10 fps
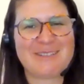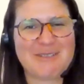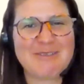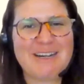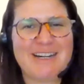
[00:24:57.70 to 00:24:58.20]
and
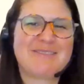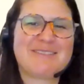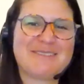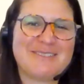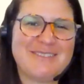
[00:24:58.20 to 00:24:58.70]
go
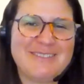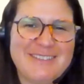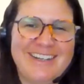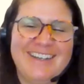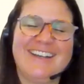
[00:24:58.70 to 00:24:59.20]
out. So,
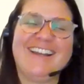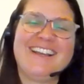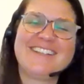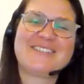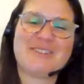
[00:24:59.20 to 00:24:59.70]

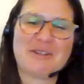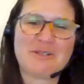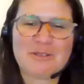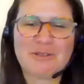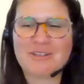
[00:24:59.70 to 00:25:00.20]
so
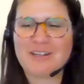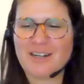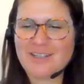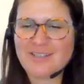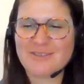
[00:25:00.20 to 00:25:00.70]
you know, no
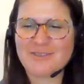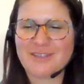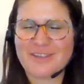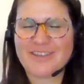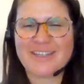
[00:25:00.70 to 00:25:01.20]
cost, no
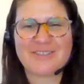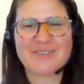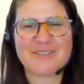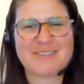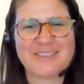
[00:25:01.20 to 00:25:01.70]
nothing,
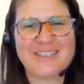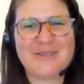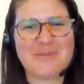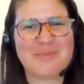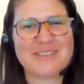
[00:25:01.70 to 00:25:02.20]
just a,
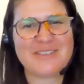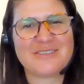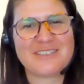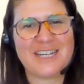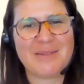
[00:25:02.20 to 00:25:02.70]
a, bit
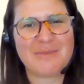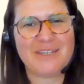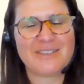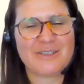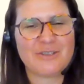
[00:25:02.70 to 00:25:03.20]
of time
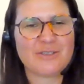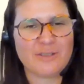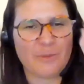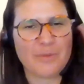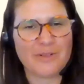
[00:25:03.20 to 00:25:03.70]
and just
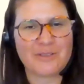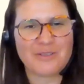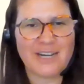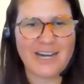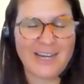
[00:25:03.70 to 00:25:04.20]
open
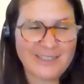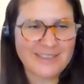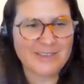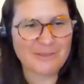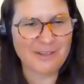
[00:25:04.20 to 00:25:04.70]
your eyes and